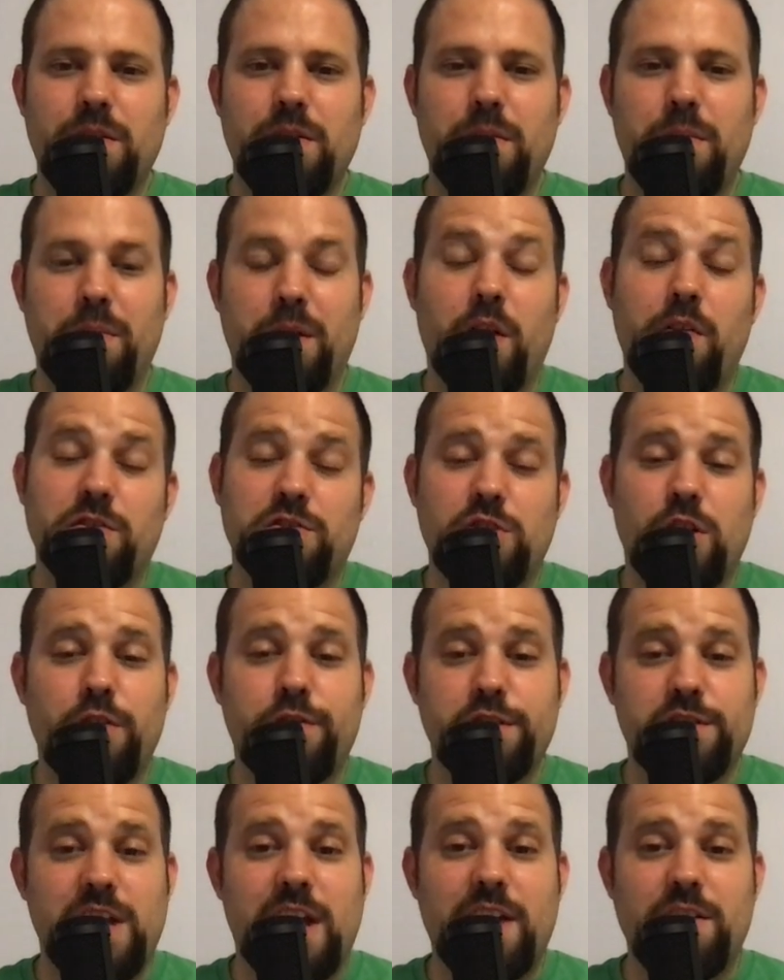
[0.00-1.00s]
But on the
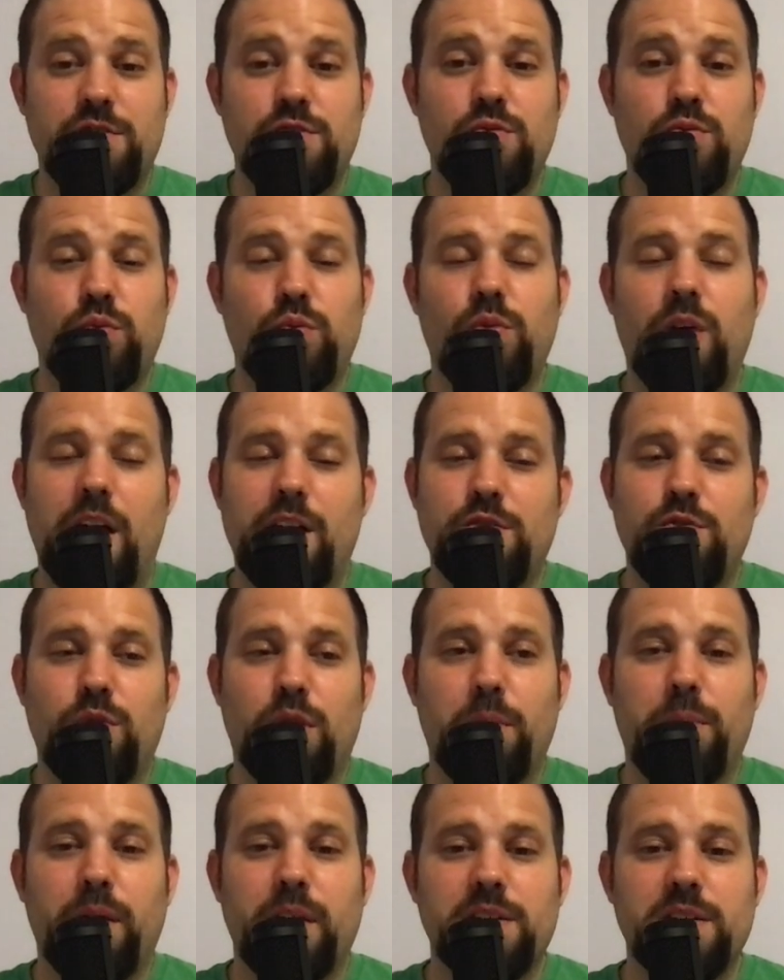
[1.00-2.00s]
surface, I do want
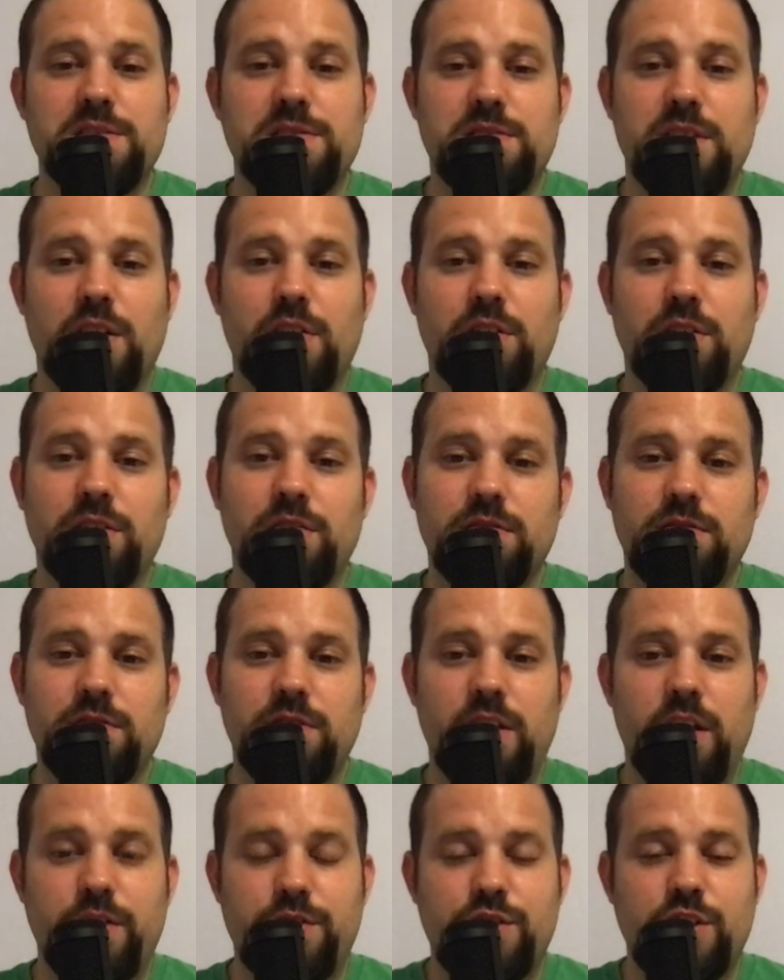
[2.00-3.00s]
to play as Zelda.
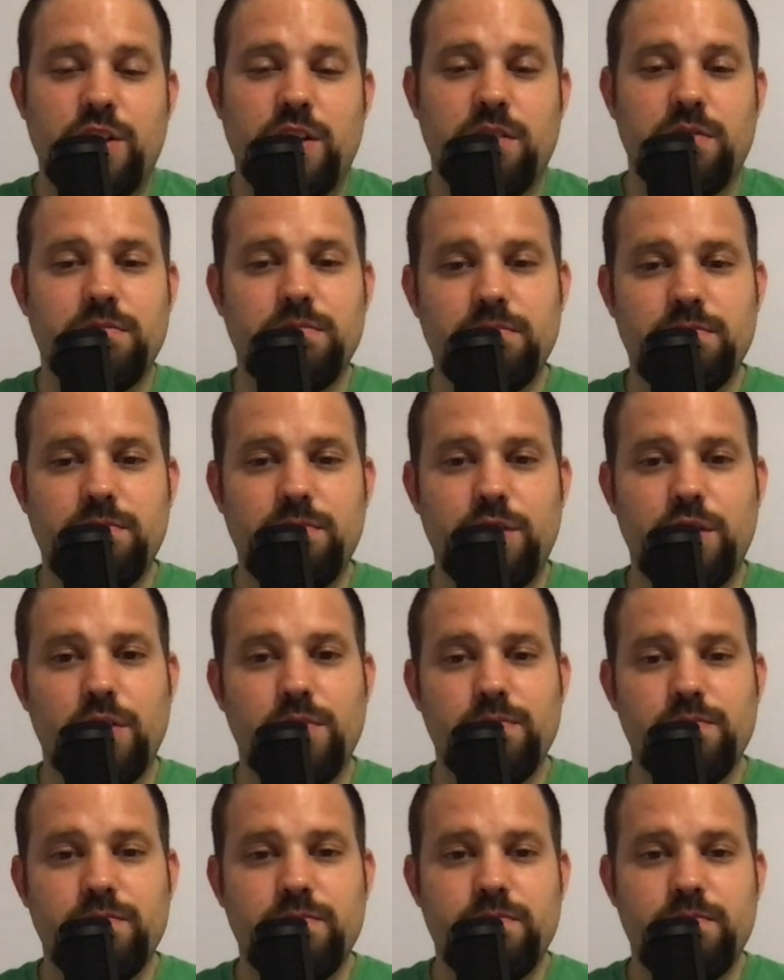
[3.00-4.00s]
If she can, you
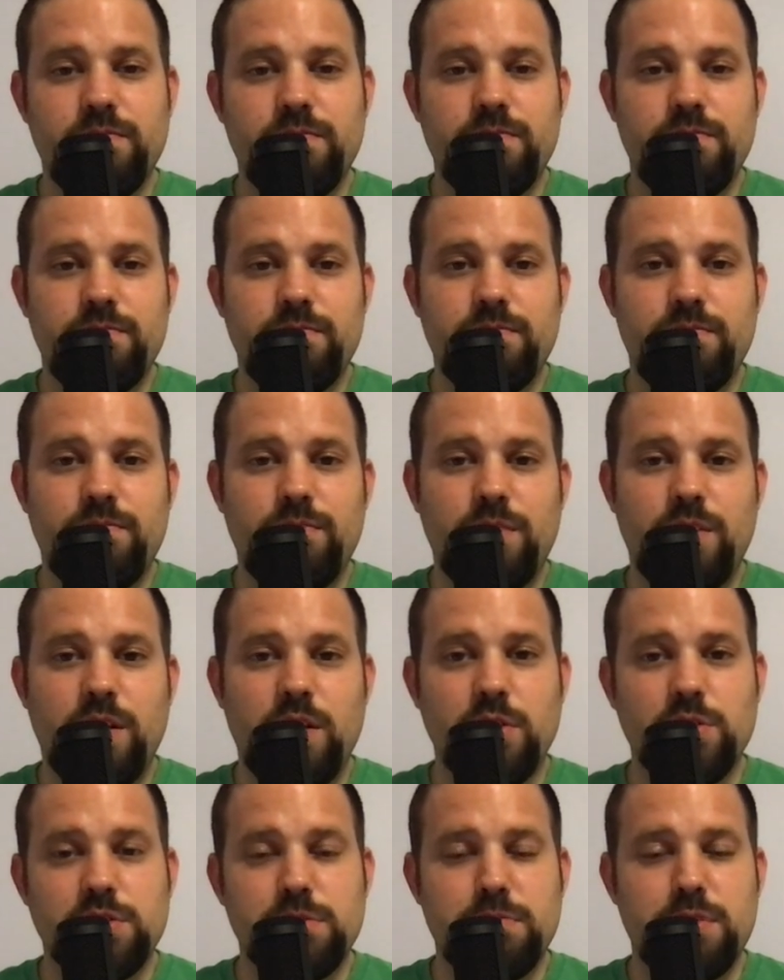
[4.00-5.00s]
know,
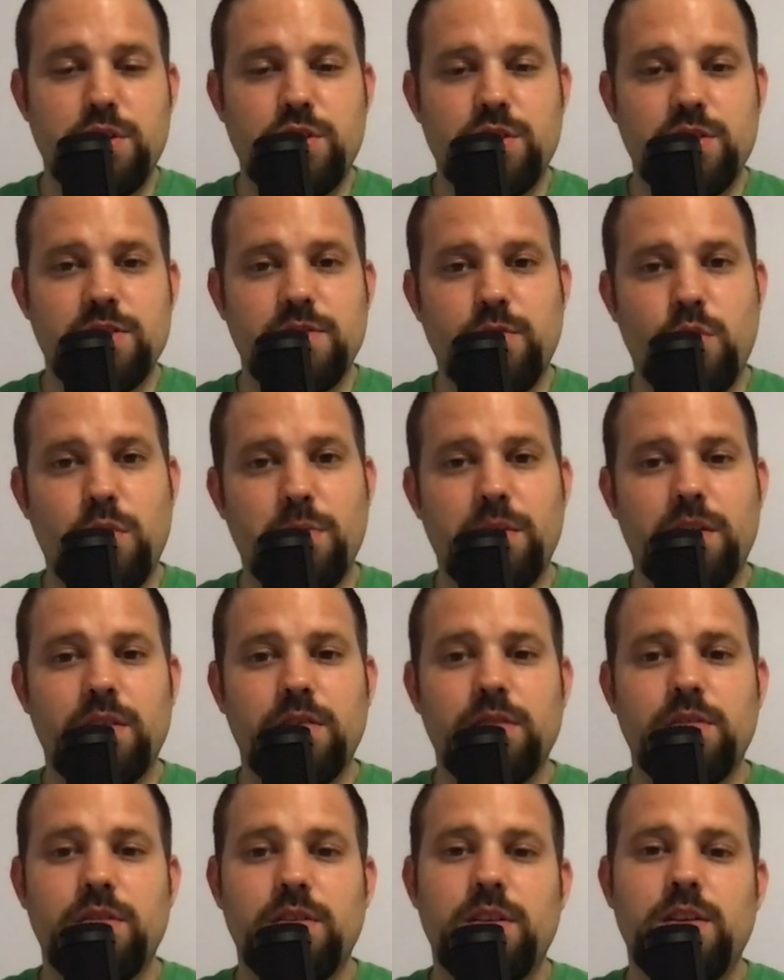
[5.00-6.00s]
kill some bitches for me.
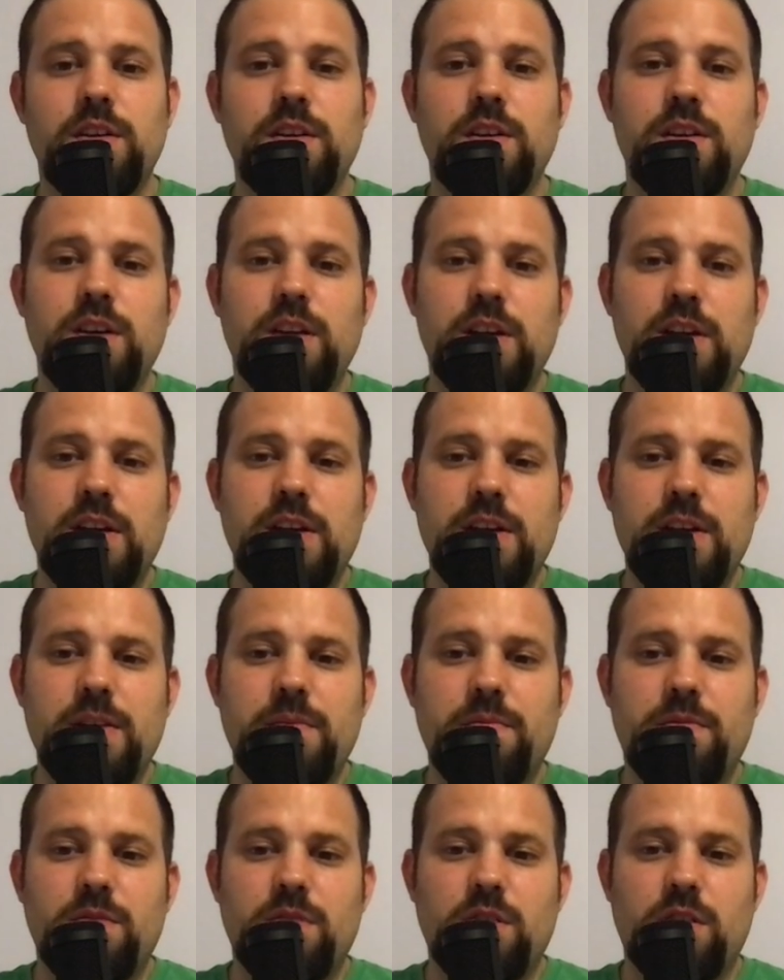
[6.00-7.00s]

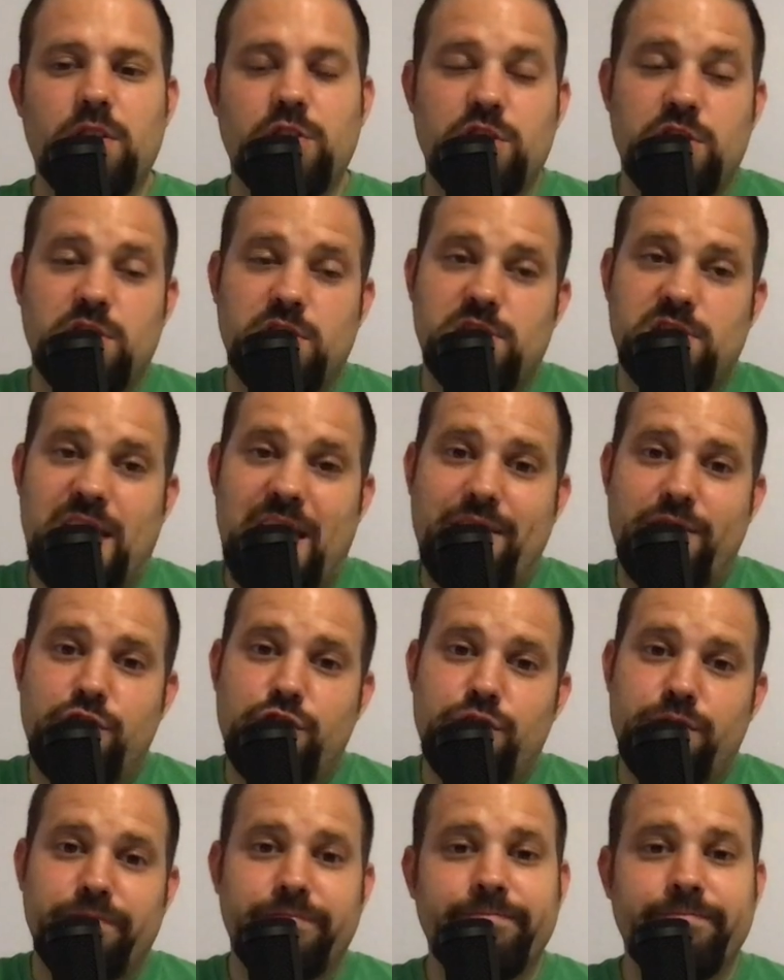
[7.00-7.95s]
Because she's a savage.